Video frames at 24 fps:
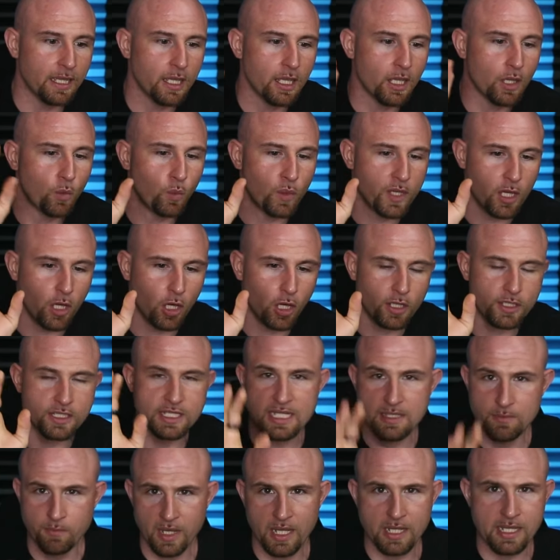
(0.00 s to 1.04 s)
We are
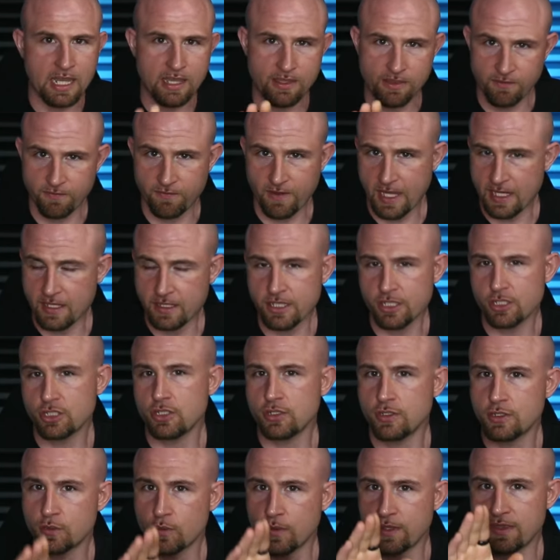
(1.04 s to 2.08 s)
debugging the final
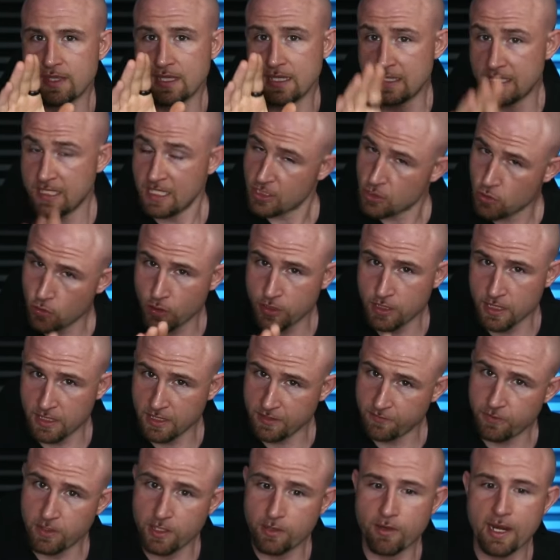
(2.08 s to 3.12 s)
issues with the Discord
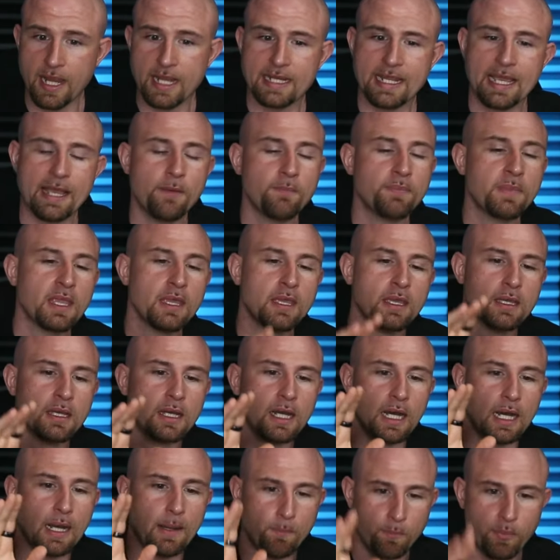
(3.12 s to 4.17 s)
delivery right now,
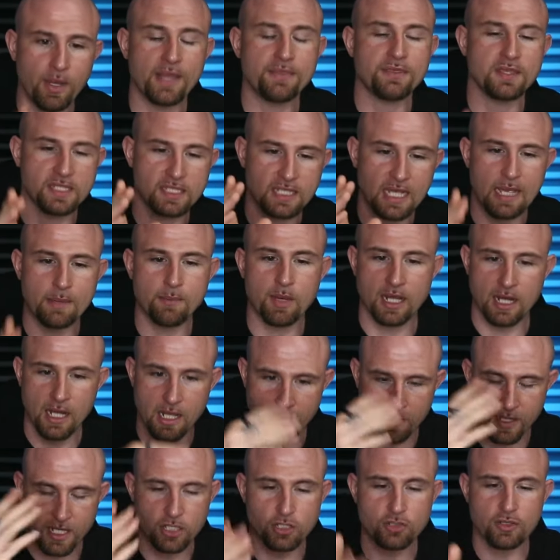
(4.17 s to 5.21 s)
but the Cybot
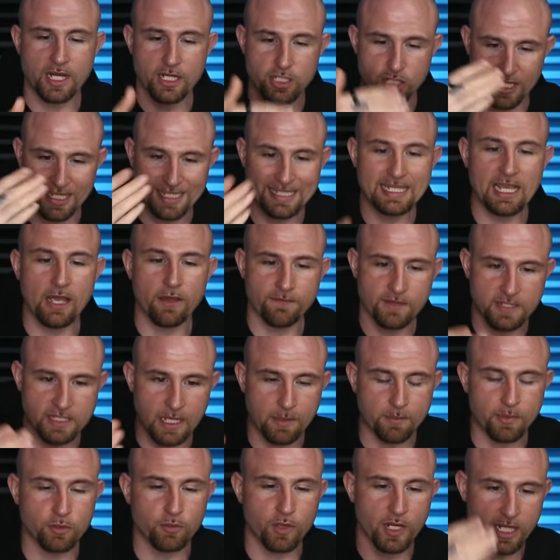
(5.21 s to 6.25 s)
automated strategy itself is
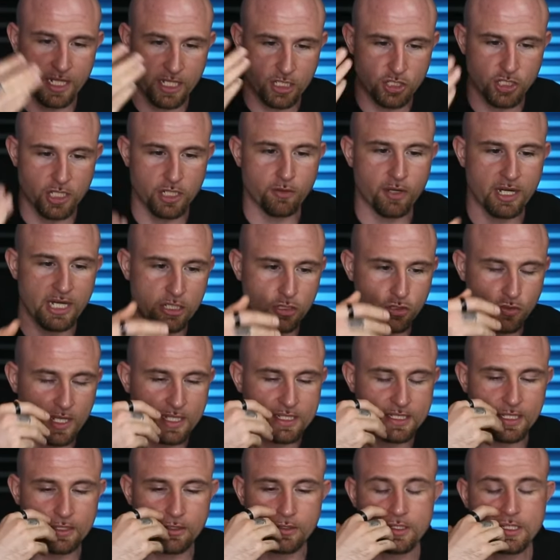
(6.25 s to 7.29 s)
up and running and generating trade
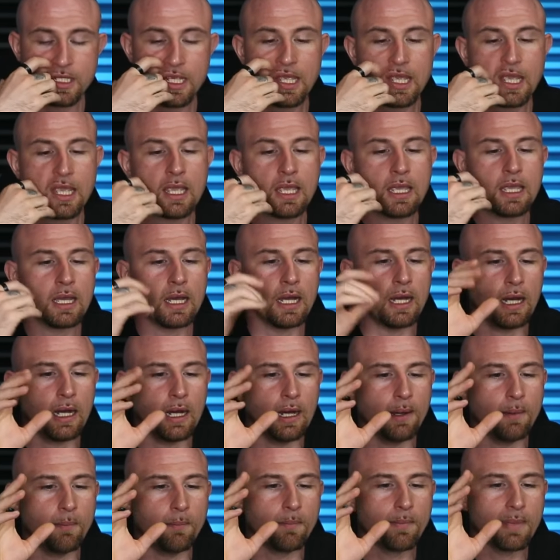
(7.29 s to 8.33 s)
signals.
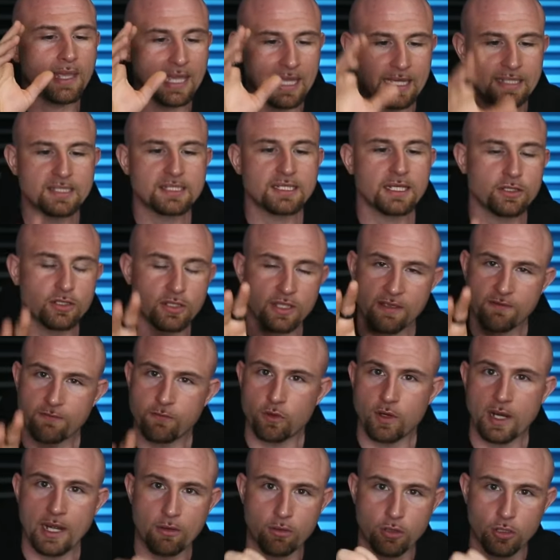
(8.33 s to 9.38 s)
It signaled a
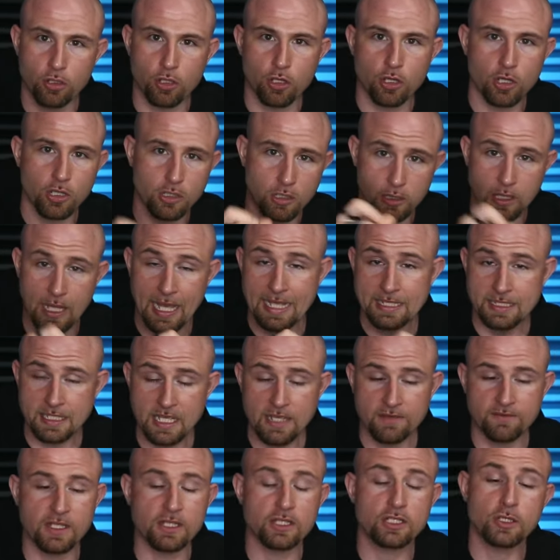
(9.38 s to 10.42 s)
4 hour long last
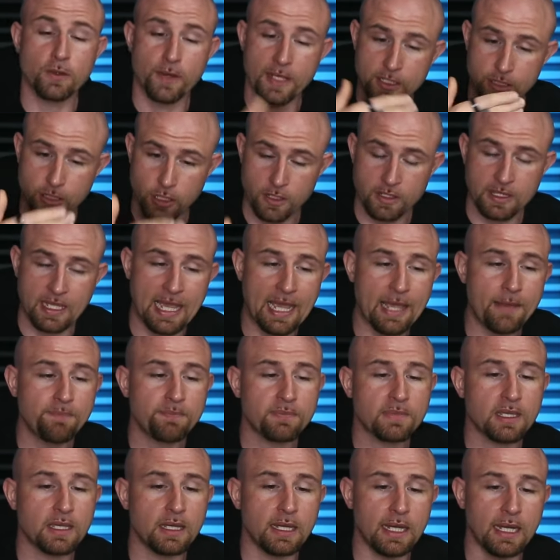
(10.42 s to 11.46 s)
evening. So I took that,
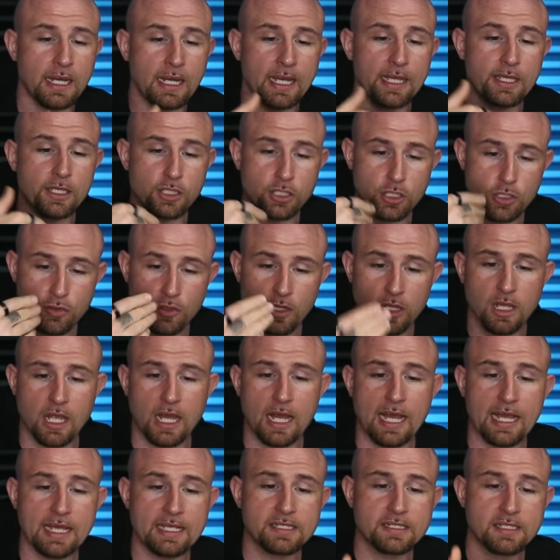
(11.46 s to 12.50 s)

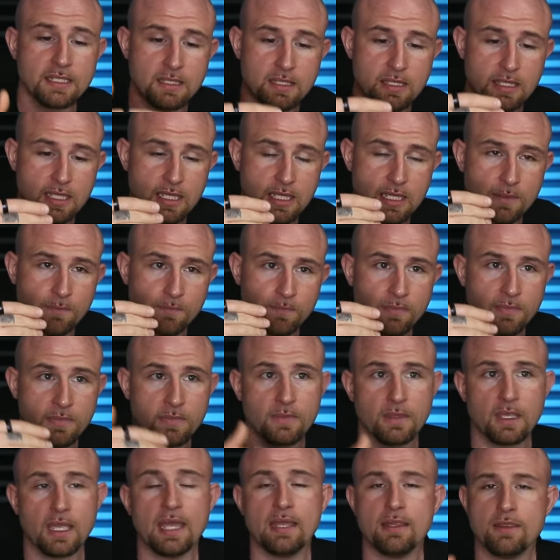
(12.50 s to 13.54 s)
utilized the...
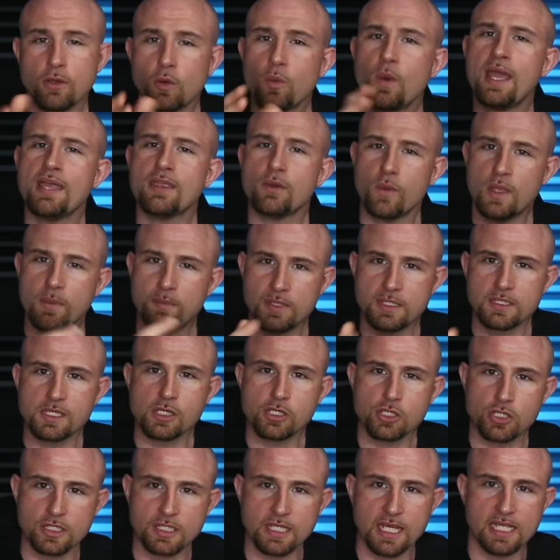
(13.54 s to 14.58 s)
And the way that we
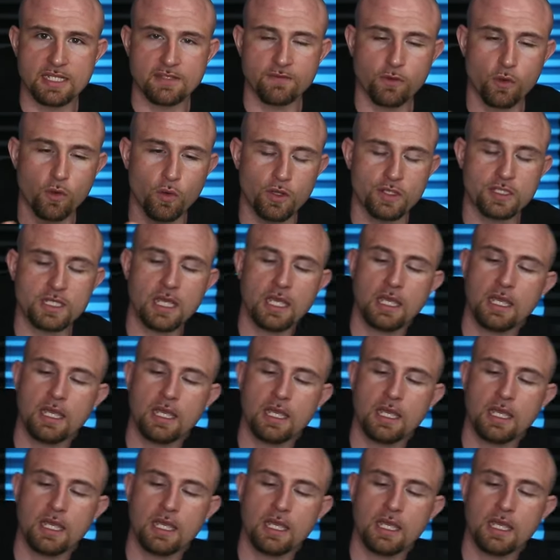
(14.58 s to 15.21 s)
position size, of course,